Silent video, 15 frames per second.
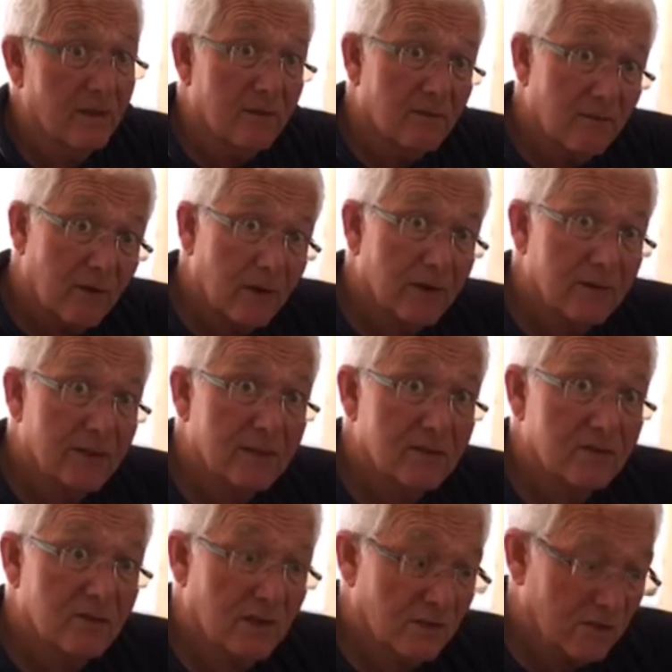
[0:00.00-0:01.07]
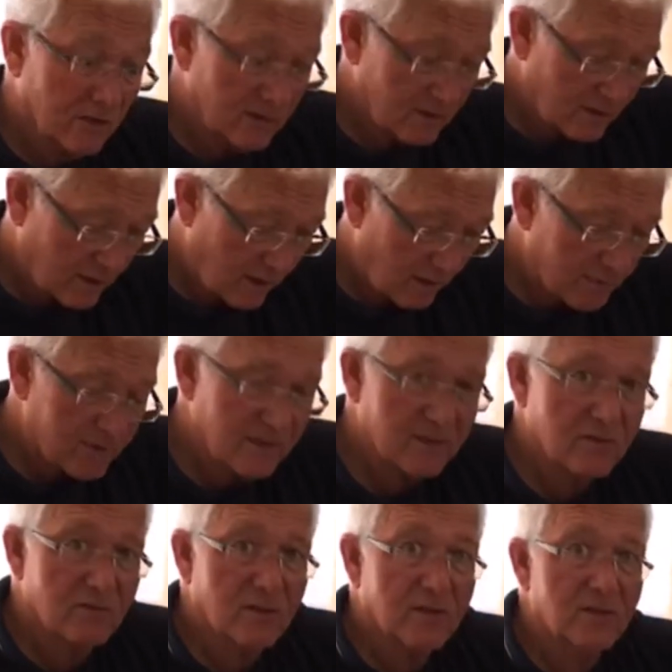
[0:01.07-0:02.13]
Follow the instructions, garment
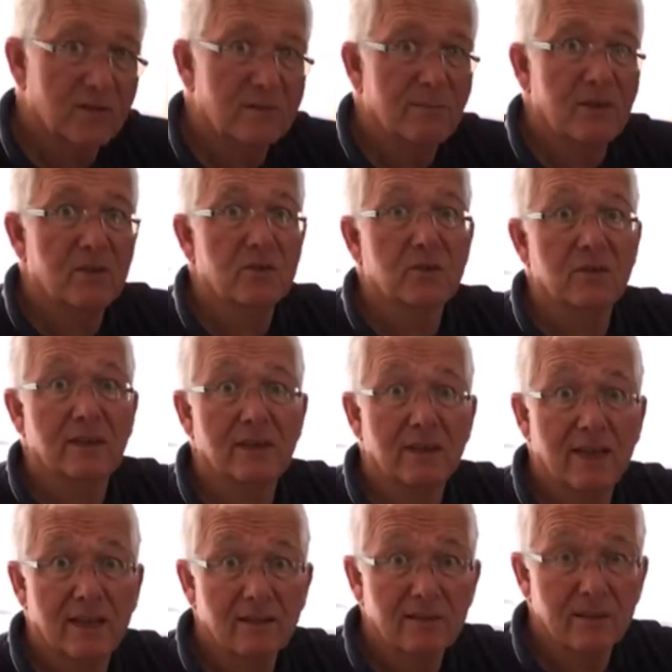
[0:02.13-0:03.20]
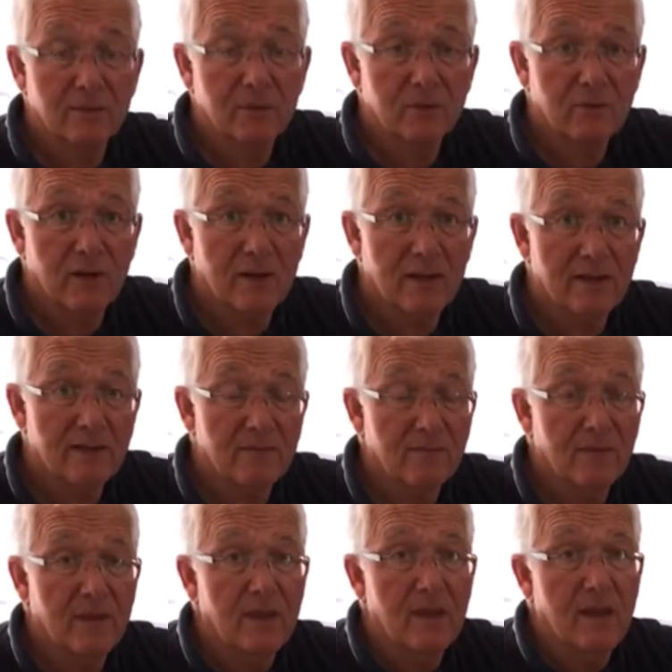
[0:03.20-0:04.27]
instructions, make sure that you can tumble dry it.
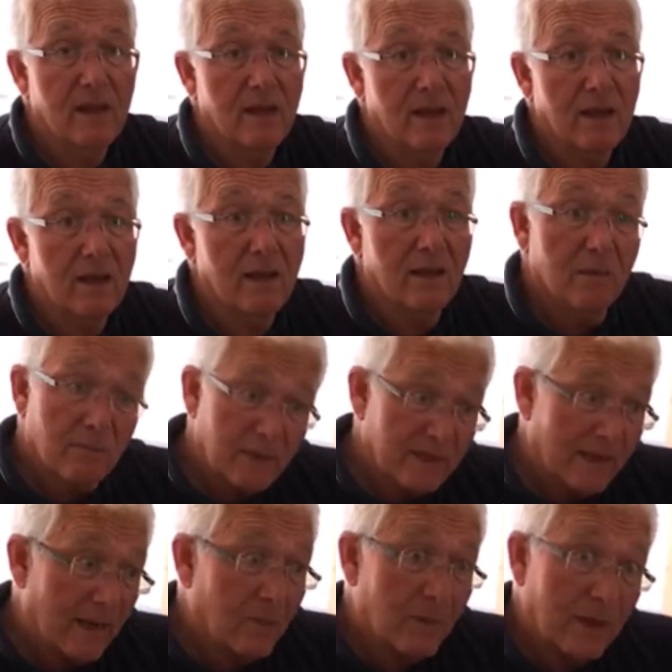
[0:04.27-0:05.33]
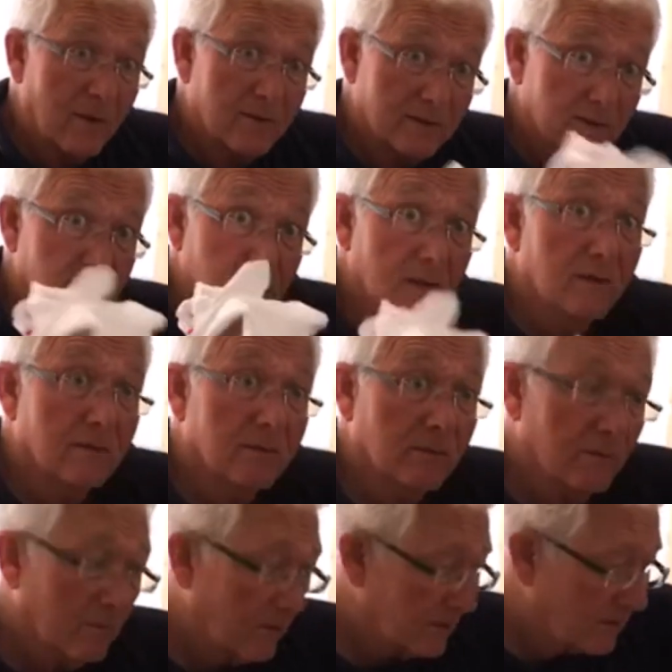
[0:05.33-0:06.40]
But now we're going to
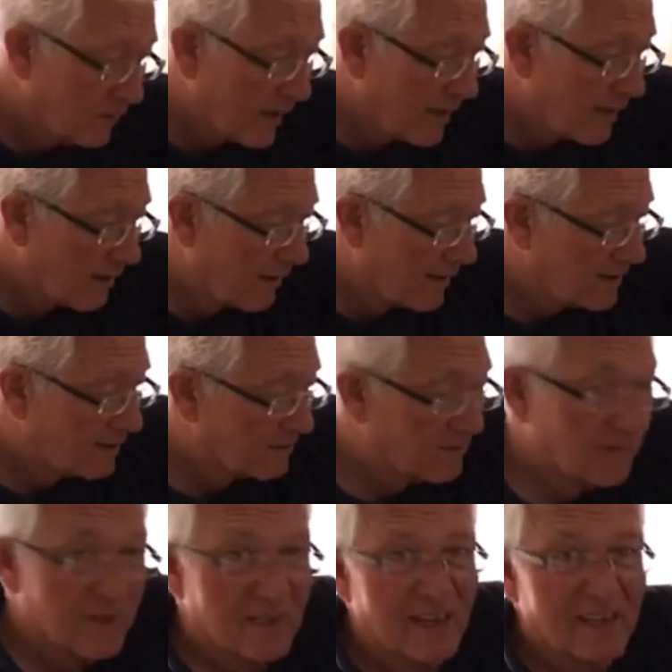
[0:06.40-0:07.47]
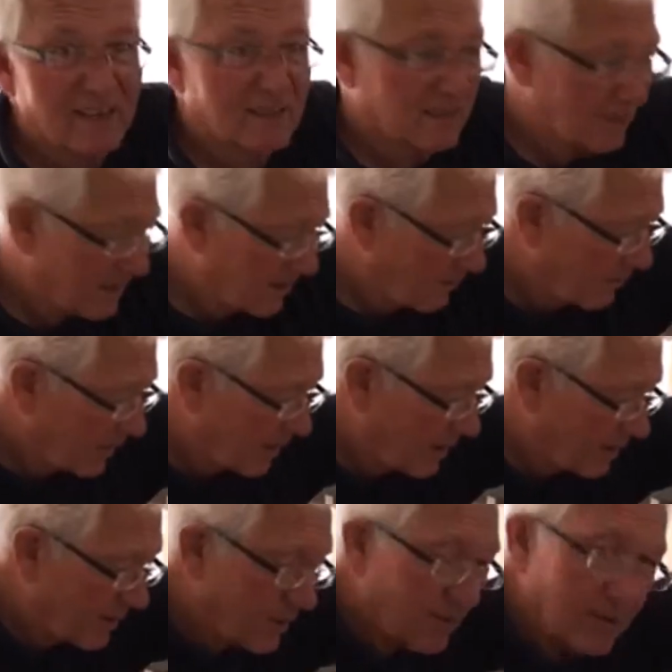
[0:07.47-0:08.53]
dry our items for the next, we're going
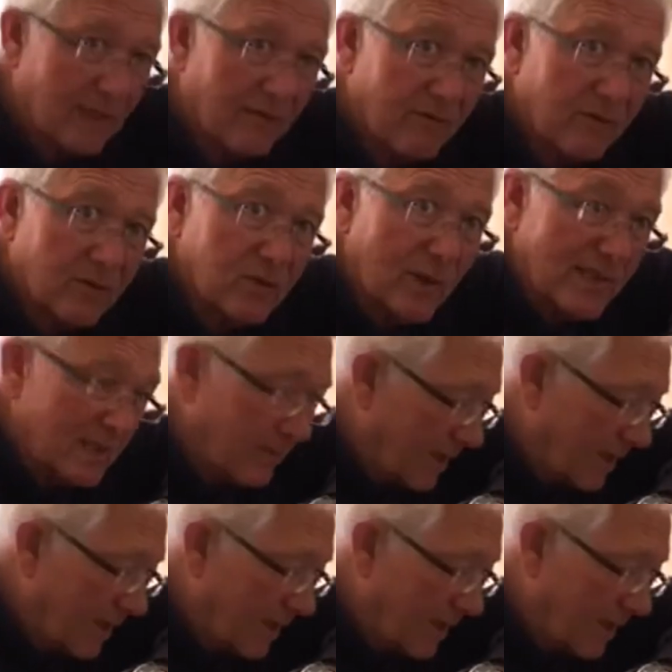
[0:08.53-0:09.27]
to be doing that for 20